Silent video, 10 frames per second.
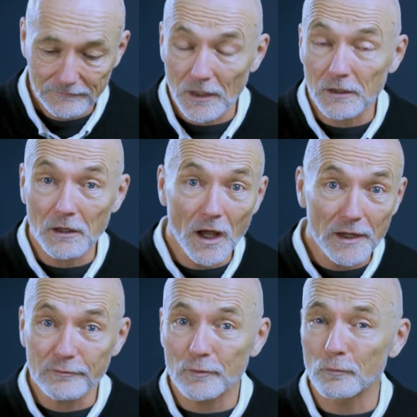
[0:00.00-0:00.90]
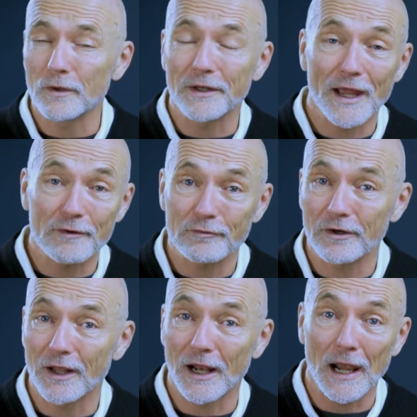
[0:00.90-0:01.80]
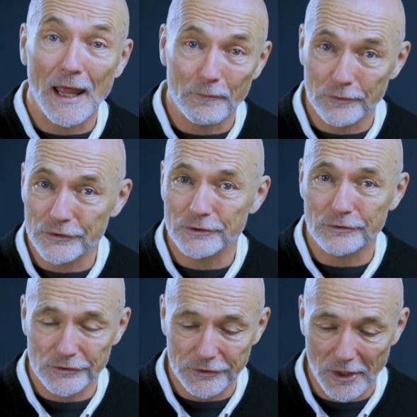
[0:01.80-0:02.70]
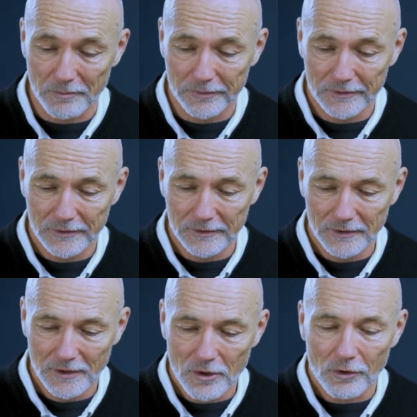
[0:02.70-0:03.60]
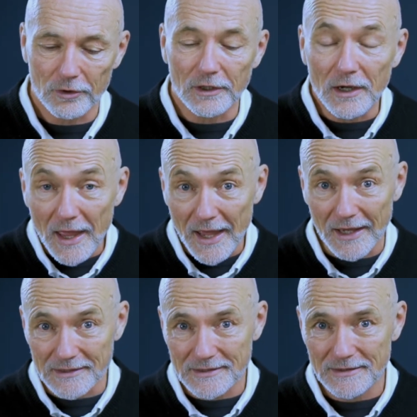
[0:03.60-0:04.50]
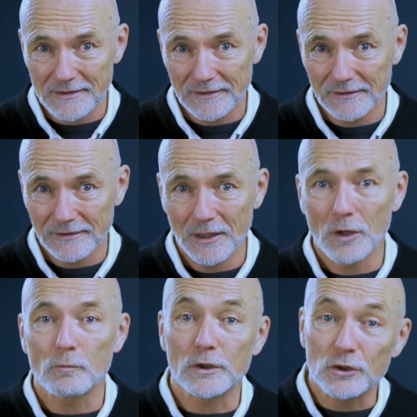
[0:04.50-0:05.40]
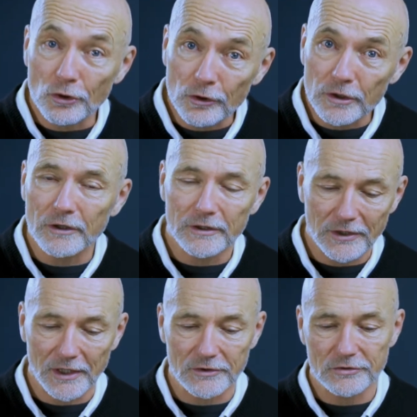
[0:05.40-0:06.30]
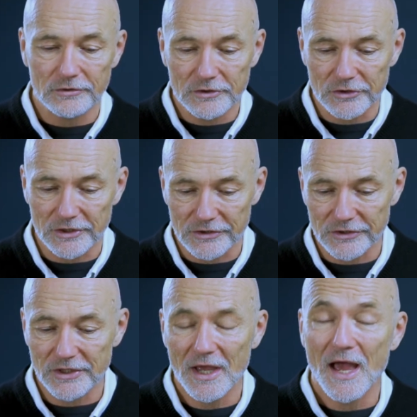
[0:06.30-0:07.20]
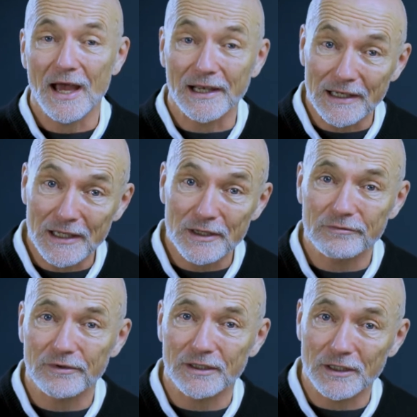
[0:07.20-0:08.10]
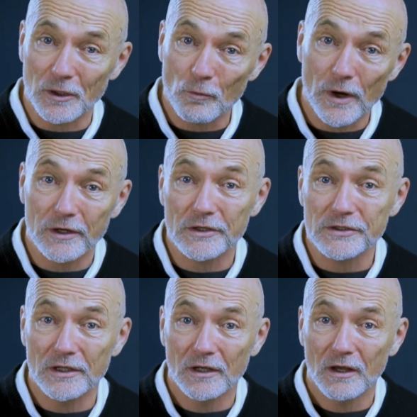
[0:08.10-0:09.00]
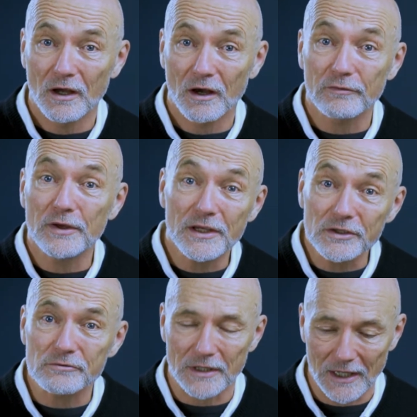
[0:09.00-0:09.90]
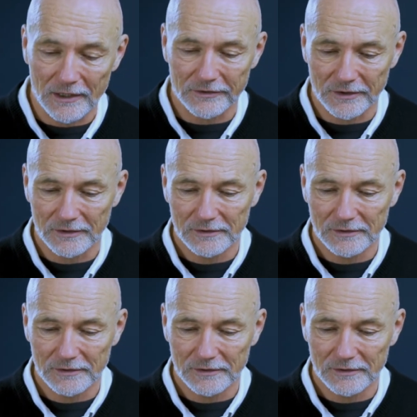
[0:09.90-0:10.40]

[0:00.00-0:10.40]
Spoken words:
Life will never allow us to stop unless we turn our attention to Jesus and live in the awareness of His reality.